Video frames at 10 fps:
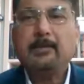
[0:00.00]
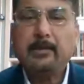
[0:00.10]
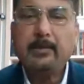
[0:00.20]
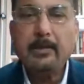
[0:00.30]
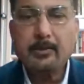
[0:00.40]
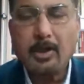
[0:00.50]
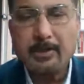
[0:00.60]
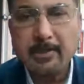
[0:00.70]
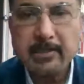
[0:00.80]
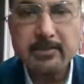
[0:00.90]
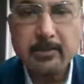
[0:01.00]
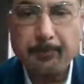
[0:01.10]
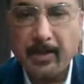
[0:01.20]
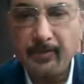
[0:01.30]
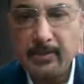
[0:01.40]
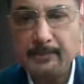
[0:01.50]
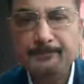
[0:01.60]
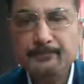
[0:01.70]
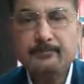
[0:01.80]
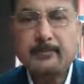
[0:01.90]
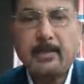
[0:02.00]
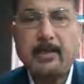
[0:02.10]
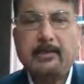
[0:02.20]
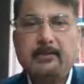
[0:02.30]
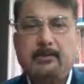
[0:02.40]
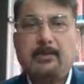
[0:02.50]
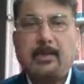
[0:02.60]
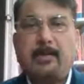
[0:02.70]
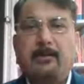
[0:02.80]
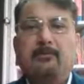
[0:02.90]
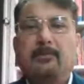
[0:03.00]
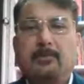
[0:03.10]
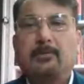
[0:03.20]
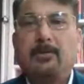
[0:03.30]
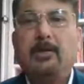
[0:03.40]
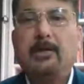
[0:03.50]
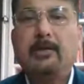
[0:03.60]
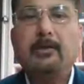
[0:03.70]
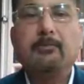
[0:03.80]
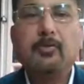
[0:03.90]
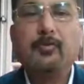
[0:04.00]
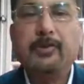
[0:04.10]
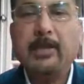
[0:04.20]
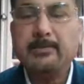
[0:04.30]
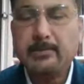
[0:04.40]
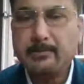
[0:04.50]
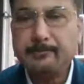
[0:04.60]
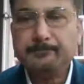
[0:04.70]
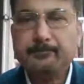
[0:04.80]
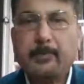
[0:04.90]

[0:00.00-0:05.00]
Yeah, the thought has the power, and it can really move things.